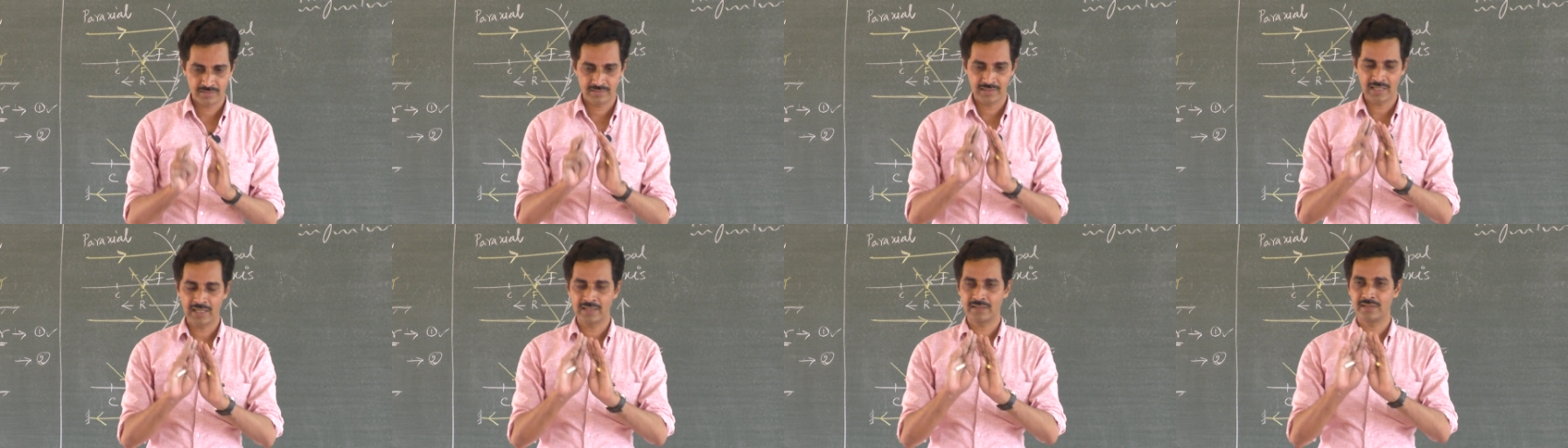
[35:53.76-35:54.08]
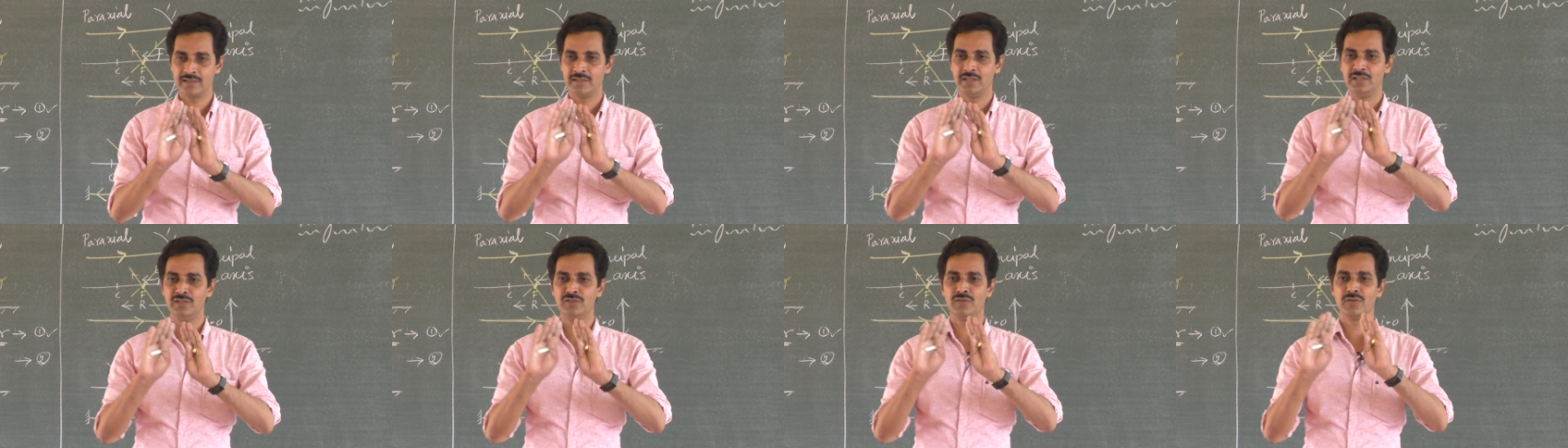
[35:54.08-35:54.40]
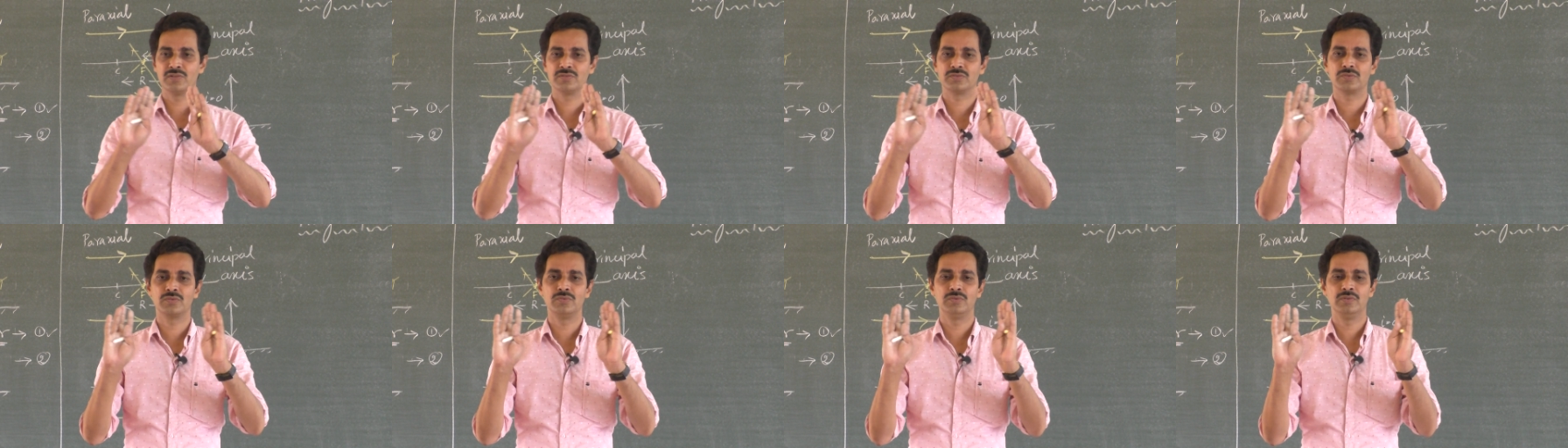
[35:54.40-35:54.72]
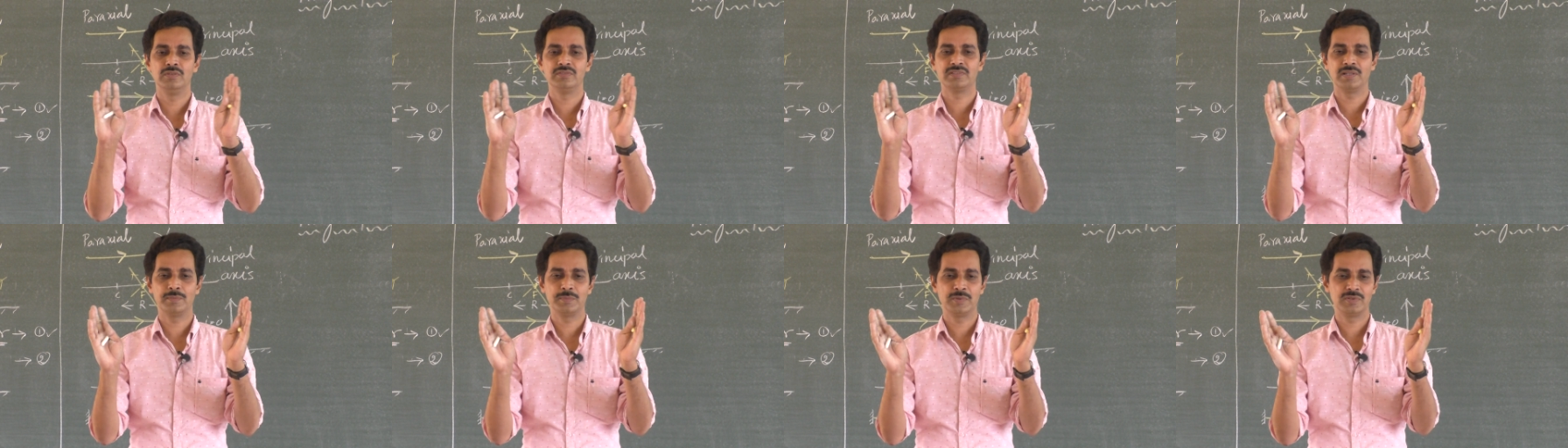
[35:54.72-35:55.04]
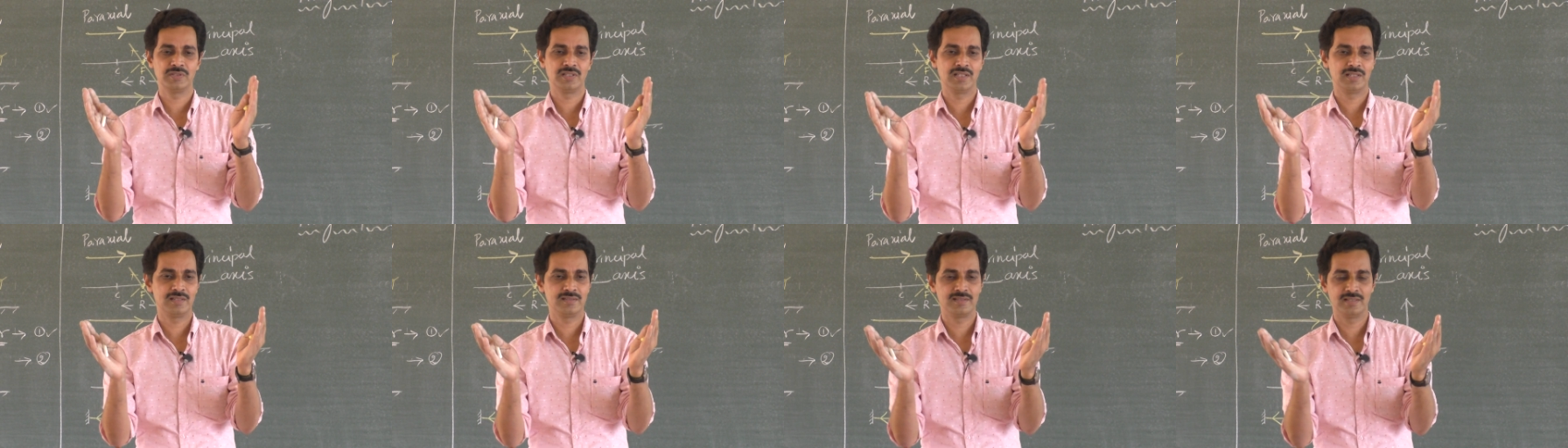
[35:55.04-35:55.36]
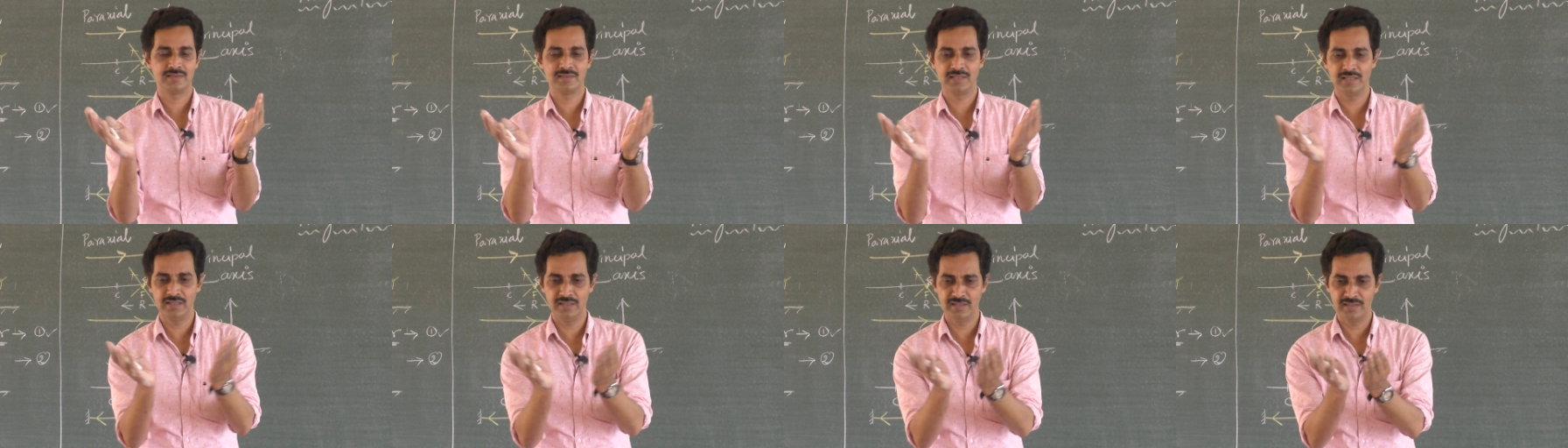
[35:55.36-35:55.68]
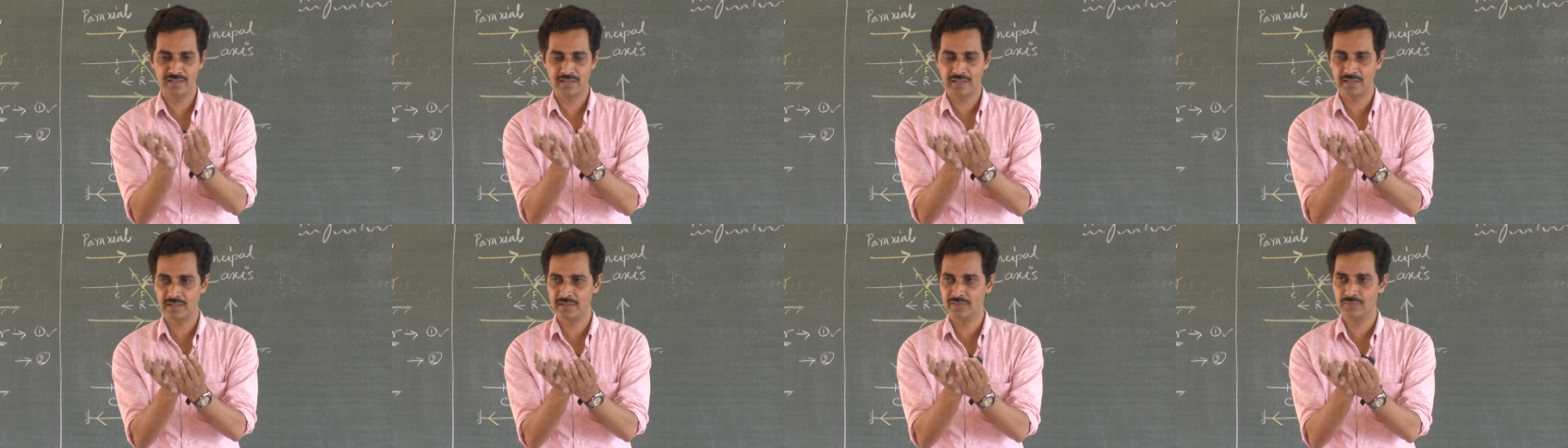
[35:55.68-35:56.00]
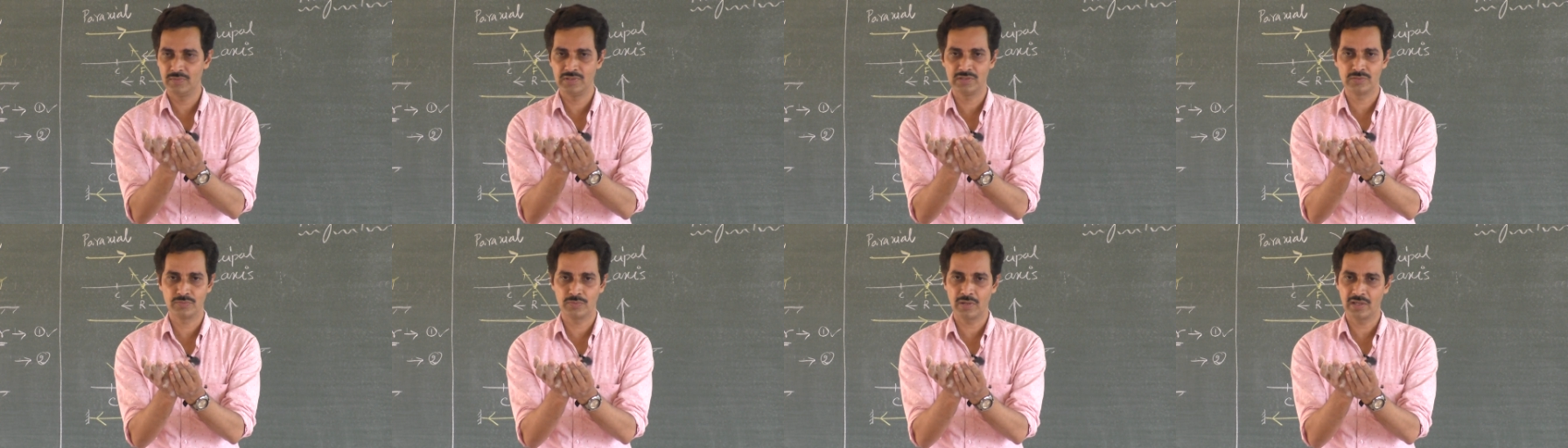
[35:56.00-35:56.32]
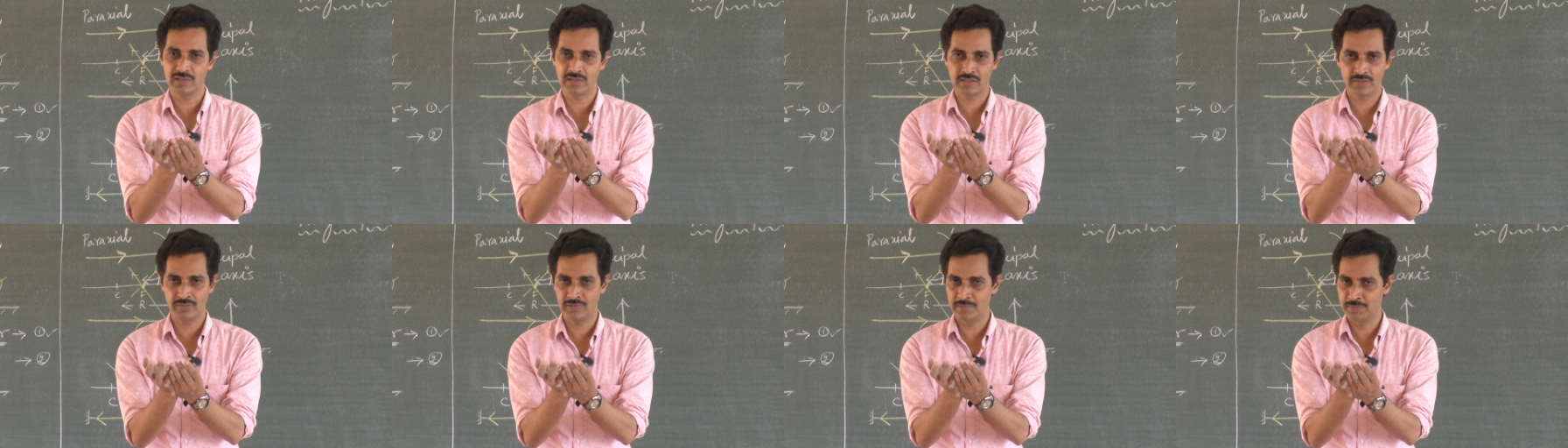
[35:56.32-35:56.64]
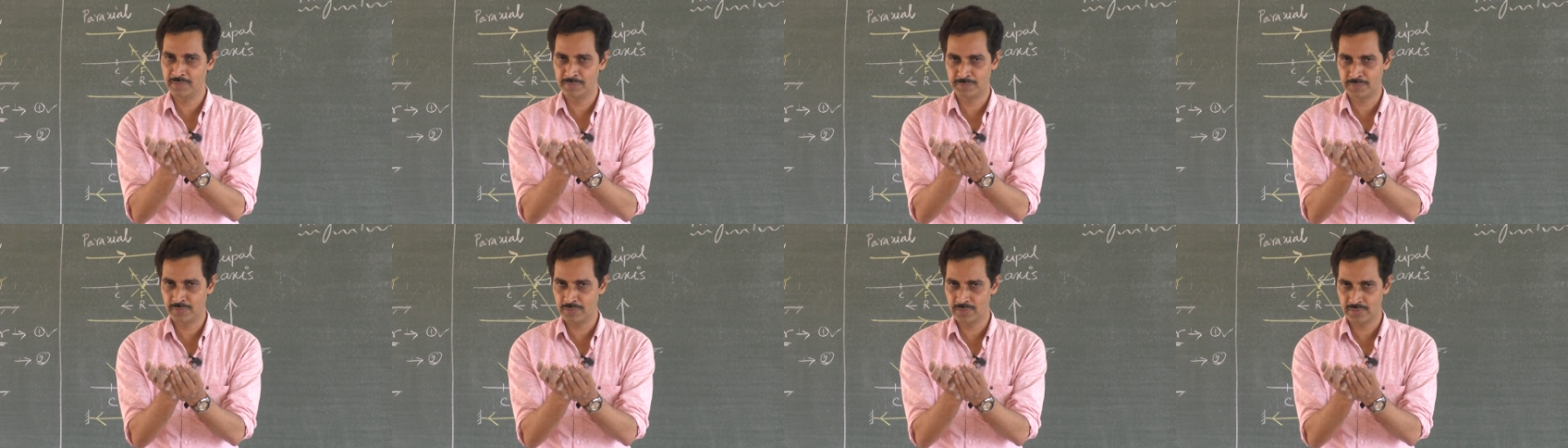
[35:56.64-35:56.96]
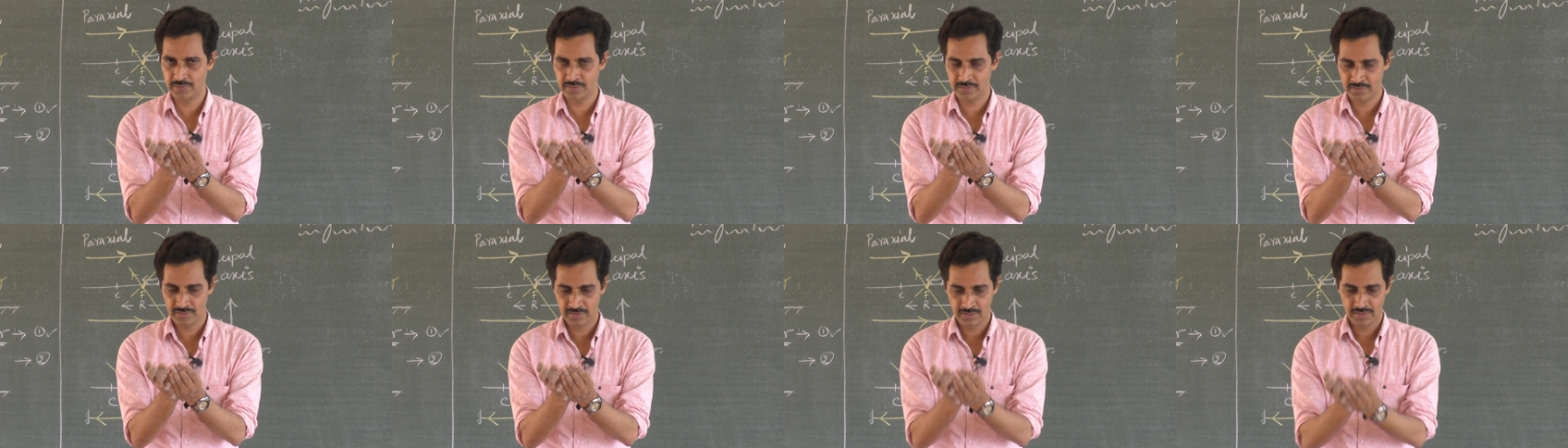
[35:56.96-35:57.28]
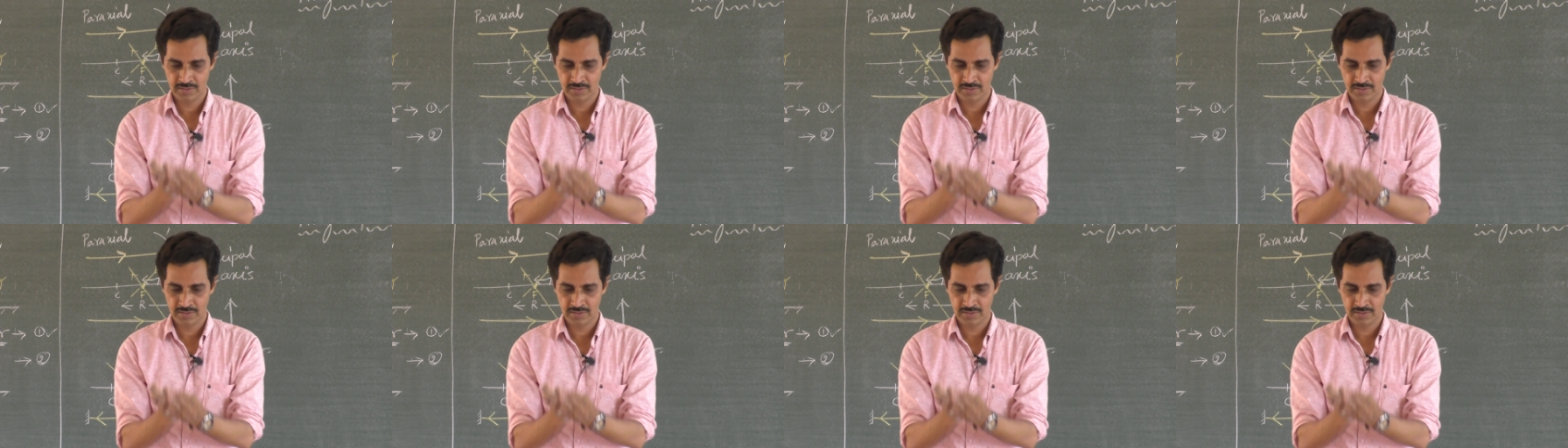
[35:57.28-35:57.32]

that in your school suppose there is a cylinder in which water will be poured